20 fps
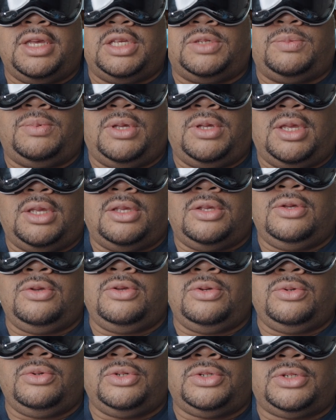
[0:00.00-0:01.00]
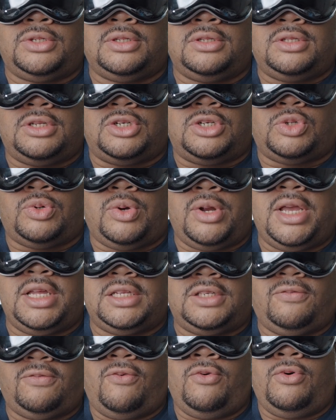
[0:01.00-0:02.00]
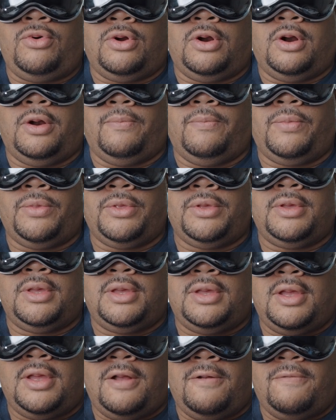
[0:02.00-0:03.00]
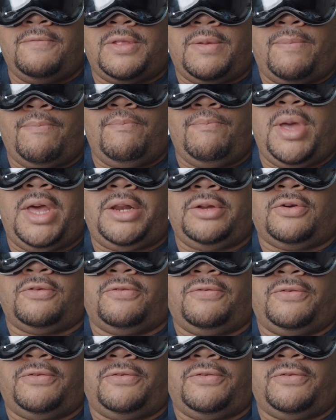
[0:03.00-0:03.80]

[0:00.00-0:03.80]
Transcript: is being used to transform the medical